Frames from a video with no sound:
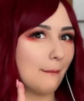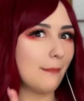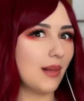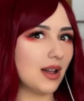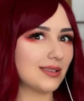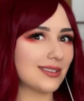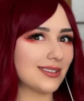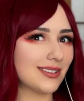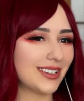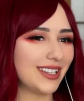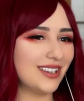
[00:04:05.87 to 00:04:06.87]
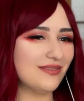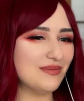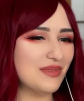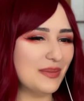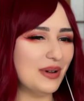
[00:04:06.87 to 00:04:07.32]
but give
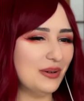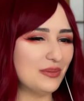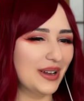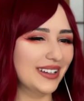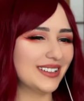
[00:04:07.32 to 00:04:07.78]
him a moment.